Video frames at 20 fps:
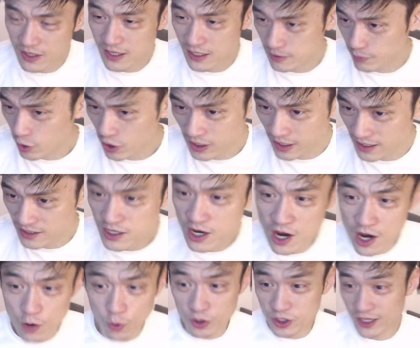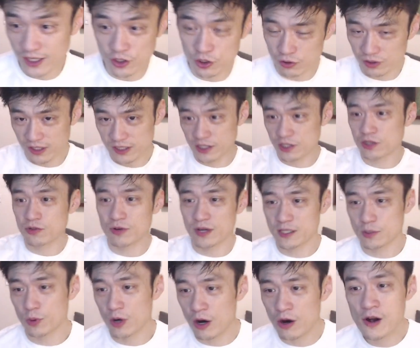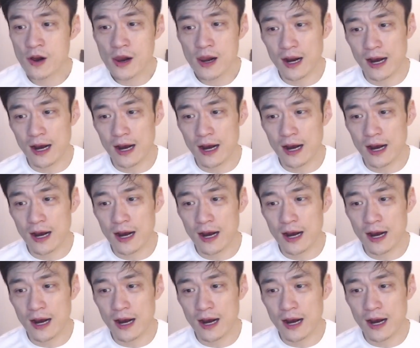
as podcast, which I do listen to as well